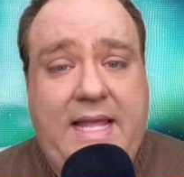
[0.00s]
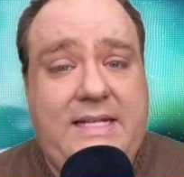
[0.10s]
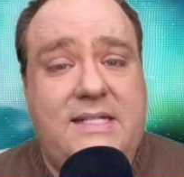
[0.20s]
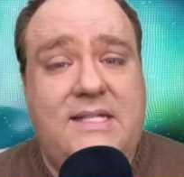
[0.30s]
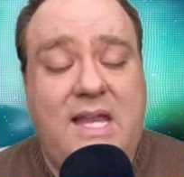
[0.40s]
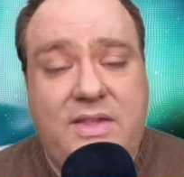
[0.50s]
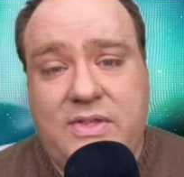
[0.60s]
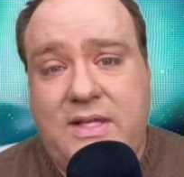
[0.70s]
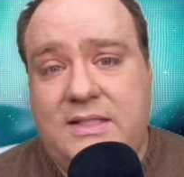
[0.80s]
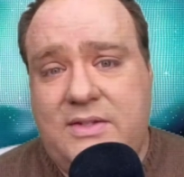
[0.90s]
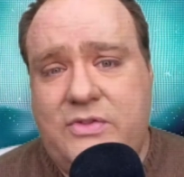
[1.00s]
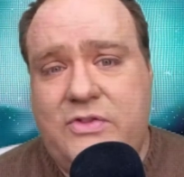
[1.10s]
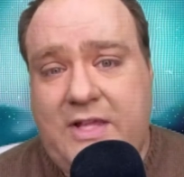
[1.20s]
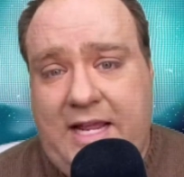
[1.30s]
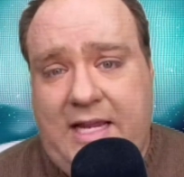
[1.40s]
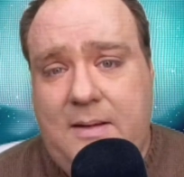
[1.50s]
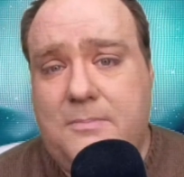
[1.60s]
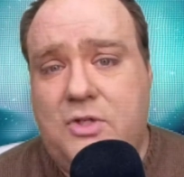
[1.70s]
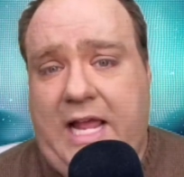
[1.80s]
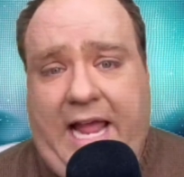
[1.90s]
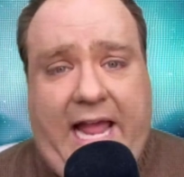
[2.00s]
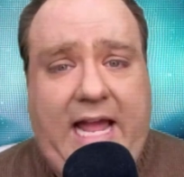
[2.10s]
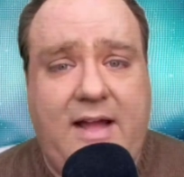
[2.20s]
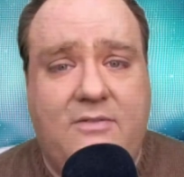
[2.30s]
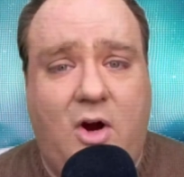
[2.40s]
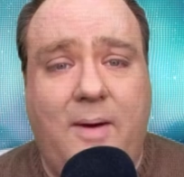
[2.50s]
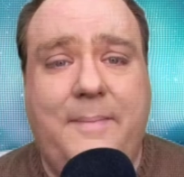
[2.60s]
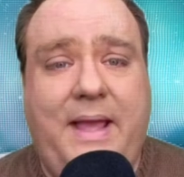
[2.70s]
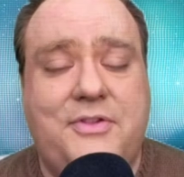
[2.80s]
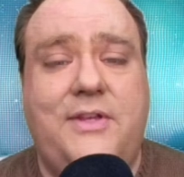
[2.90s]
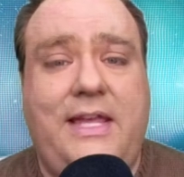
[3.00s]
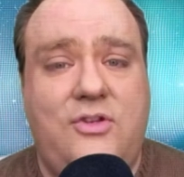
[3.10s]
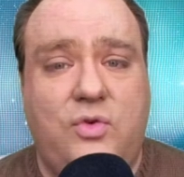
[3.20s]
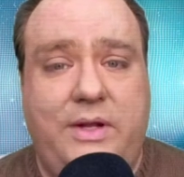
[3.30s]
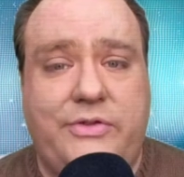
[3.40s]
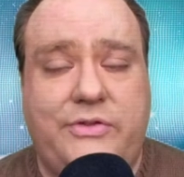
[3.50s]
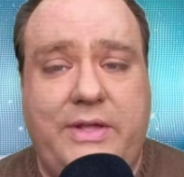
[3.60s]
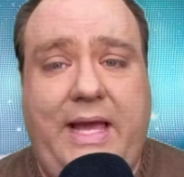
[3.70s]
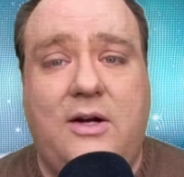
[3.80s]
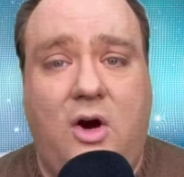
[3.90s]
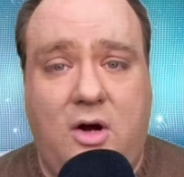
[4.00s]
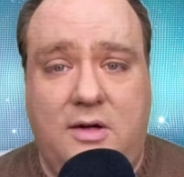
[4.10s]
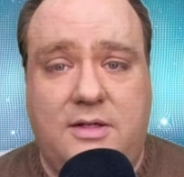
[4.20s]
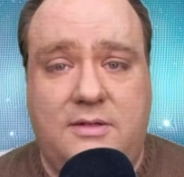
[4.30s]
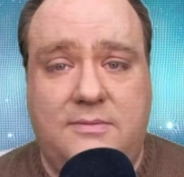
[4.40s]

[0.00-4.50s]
it doesn't seem to have our best interests at heart.